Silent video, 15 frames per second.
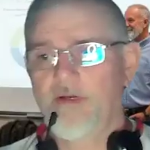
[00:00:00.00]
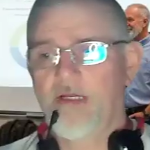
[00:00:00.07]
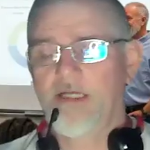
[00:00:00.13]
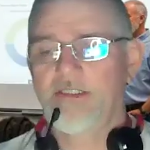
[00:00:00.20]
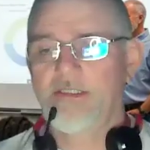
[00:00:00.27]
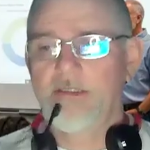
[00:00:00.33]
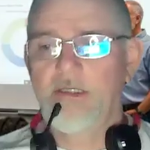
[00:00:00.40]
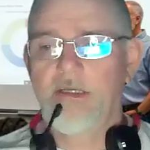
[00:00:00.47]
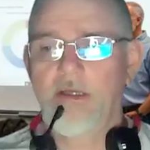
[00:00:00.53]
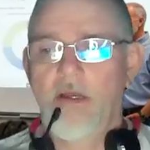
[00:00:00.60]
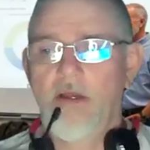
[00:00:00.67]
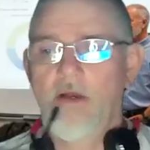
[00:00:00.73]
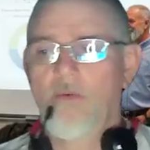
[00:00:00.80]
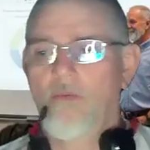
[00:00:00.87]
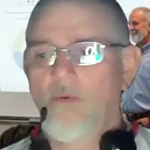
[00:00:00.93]
Nation.
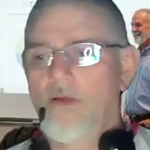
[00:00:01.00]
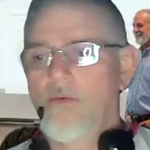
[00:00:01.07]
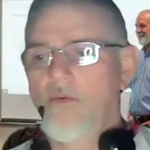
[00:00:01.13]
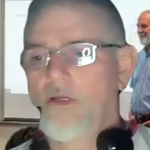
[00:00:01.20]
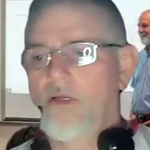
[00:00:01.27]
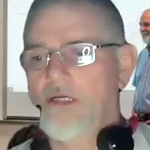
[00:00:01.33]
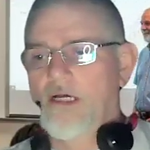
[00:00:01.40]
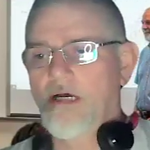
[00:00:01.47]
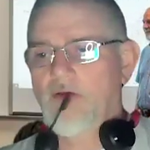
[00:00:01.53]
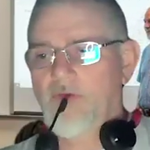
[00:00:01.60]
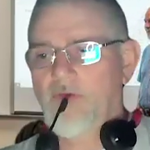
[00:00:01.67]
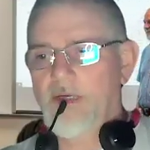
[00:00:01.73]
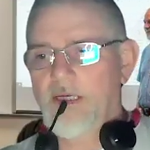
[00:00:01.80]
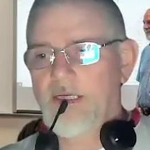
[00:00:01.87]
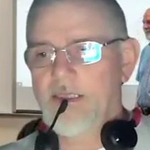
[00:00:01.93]
What I want to
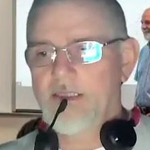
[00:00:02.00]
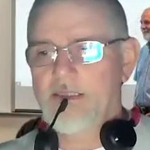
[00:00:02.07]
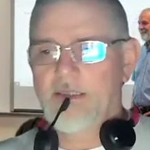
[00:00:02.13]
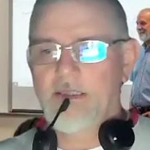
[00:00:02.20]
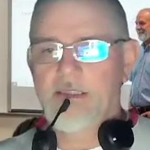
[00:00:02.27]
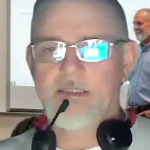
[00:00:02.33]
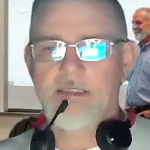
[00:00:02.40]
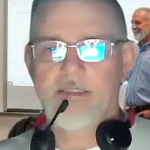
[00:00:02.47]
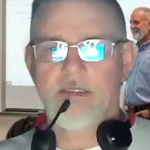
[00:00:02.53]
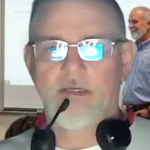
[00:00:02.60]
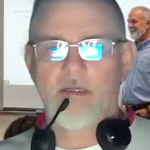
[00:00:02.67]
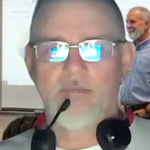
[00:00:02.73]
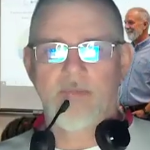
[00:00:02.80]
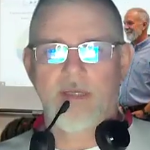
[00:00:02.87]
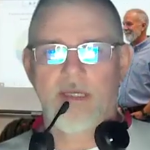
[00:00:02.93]
cover is this is going
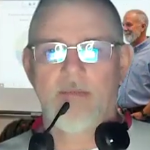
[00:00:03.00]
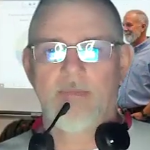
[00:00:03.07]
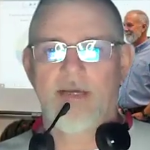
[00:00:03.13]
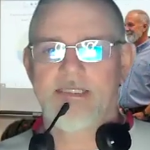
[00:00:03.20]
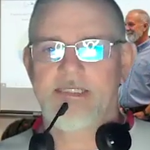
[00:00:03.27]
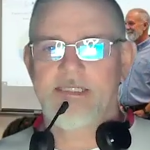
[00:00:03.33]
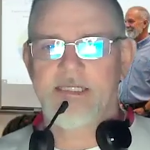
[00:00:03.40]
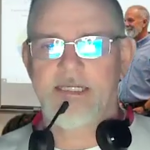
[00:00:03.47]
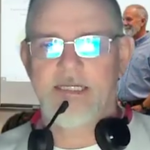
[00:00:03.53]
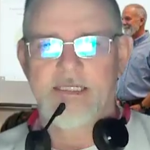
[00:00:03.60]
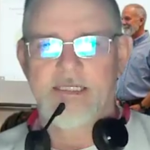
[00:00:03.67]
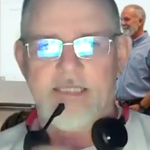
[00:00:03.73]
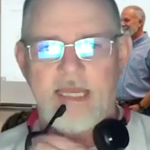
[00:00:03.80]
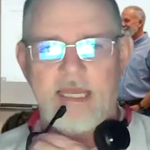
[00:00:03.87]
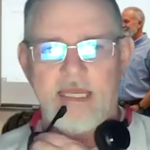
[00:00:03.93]
to be about
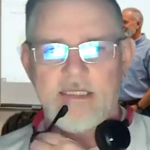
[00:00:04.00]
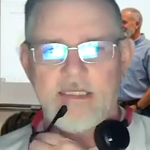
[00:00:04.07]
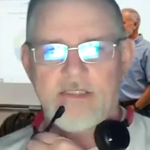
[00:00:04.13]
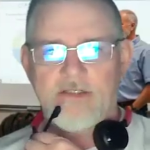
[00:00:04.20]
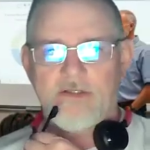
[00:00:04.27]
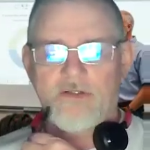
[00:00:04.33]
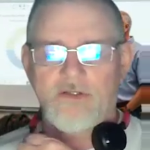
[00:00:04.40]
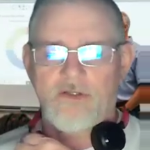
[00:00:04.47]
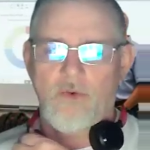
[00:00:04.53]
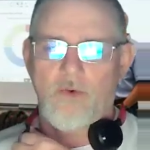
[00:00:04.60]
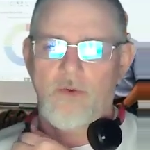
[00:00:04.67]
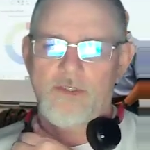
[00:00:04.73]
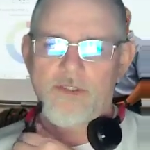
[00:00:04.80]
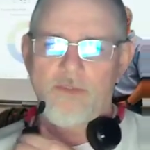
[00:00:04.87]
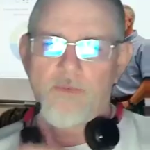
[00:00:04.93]
CSA
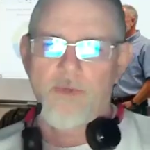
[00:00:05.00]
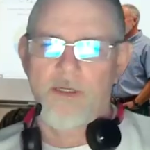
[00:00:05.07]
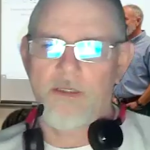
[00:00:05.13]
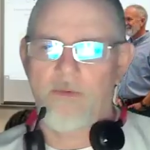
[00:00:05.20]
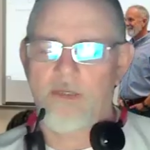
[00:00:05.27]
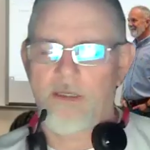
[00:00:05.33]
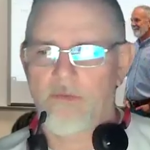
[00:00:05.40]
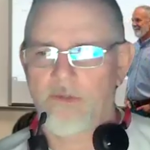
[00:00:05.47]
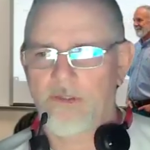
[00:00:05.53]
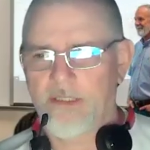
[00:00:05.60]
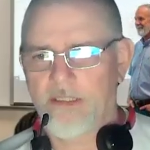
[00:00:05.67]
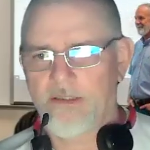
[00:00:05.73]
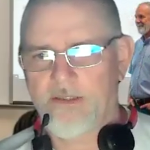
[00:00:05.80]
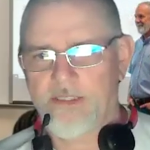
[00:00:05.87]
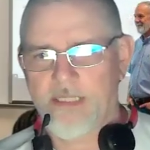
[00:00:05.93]
scores. So, really, what I want you
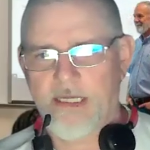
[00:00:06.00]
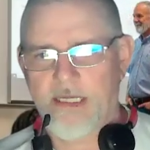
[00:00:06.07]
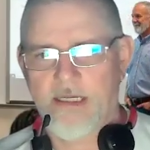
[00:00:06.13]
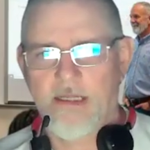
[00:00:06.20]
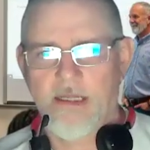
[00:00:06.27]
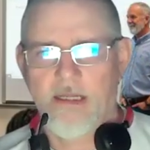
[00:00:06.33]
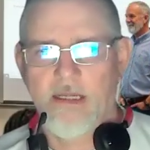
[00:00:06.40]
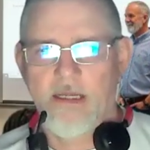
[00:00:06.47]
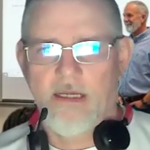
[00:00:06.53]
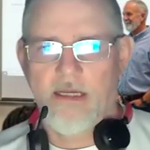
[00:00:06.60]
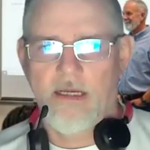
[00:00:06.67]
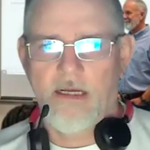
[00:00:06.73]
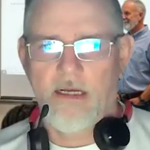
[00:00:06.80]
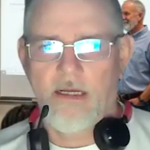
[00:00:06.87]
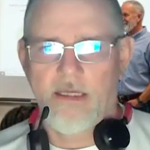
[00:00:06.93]
to understand
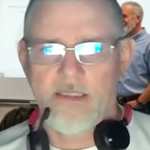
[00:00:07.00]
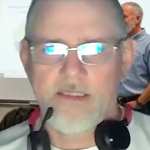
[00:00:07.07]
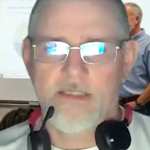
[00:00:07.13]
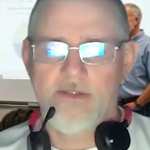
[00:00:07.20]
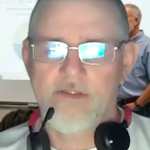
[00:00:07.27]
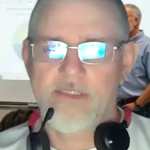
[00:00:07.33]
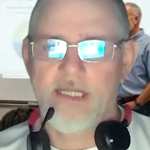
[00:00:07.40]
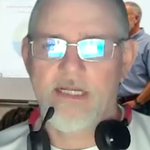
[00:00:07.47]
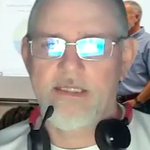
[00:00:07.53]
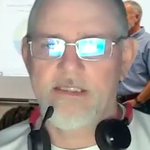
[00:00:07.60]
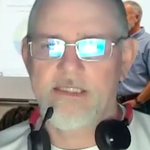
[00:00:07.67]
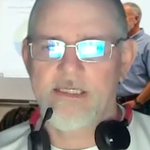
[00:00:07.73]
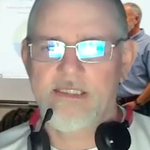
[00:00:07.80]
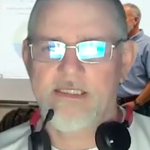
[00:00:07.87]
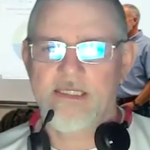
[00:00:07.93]
is understanding that
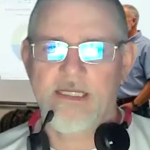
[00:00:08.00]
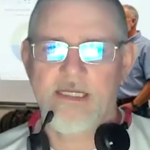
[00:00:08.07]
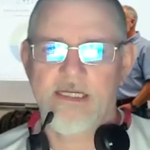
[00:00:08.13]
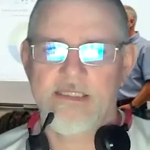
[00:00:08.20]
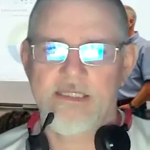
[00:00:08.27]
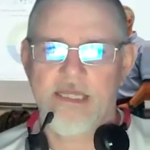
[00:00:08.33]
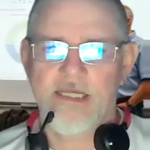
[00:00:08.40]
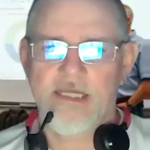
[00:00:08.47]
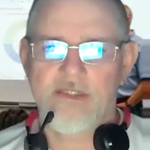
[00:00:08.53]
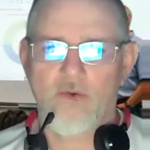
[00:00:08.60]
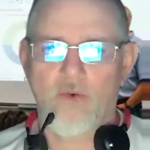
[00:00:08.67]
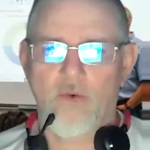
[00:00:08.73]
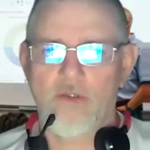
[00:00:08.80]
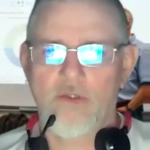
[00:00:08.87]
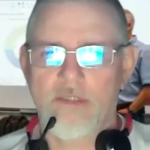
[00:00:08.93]
the CSA
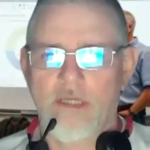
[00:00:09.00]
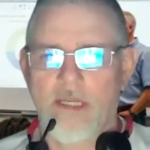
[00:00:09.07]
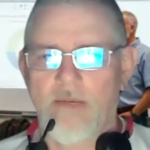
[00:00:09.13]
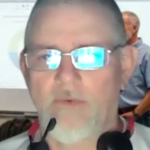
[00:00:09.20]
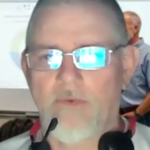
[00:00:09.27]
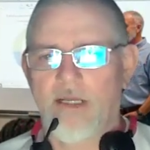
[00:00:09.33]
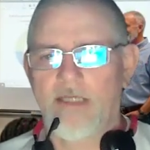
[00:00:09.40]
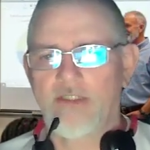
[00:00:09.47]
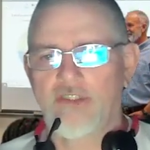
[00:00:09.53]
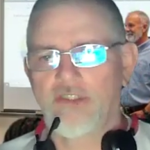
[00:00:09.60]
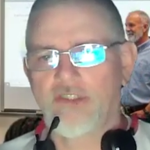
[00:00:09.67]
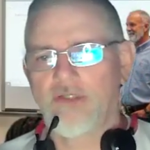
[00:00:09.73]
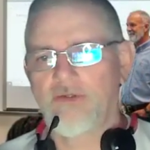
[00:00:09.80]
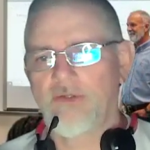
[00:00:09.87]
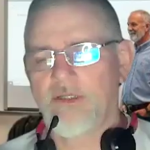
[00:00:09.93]
scores in relation
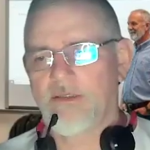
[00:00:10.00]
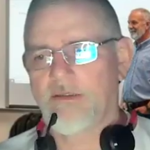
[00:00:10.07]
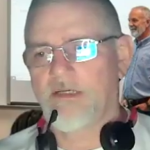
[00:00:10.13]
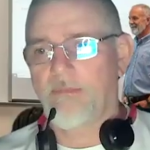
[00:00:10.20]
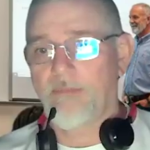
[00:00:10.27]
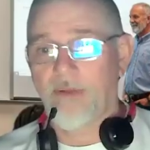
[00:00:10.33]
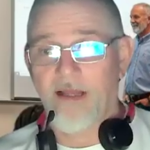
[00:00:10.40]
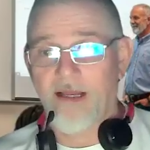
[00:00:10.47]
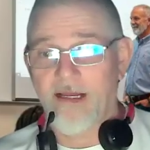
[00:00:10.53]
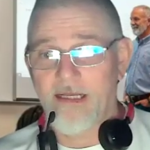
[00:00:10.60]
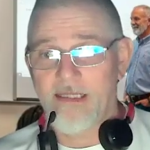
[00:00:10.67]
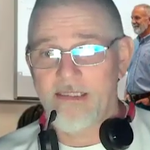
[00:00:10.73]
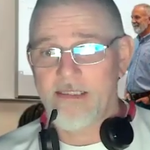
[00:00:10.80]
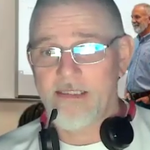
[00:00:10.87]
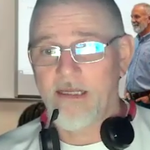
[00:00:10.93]
to the
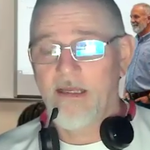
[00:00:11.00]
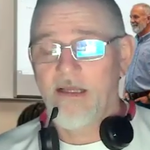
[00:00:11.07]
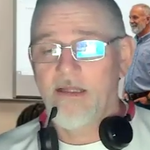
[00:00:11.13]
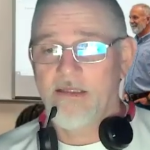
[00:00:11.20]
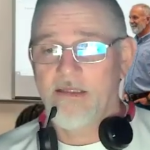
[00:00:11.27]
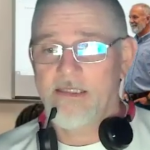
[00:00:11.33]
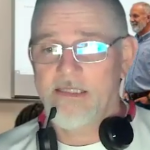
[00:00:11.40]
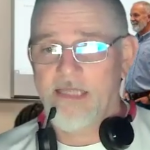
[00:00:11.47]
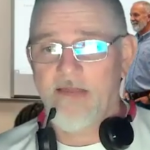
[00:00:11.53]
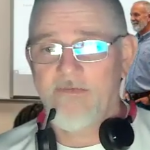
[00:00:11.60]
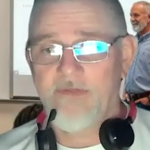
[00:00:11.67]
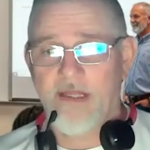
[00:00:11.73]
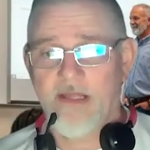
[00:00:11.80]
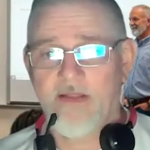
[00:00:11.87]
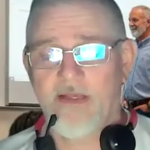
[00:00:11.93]
compliance, the
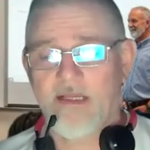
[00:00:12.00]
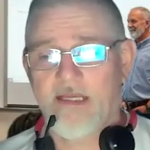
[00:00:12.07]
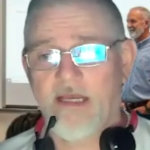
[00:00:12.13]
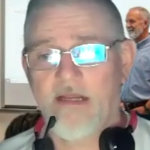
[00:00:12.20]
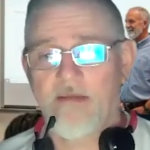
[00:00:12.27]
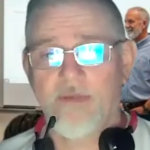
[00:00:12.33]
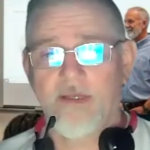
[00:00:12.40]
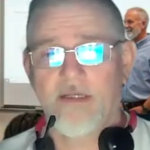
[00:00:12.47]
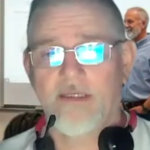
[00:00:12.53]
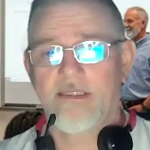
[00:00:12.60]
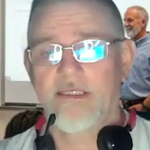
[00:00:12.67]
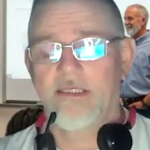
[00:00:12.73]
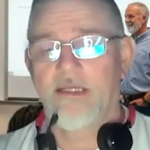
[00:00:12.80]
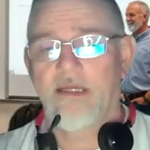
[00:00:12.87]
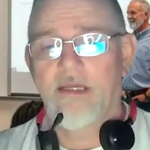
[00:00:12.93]
safety, and the
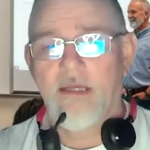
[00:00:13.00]
accountability.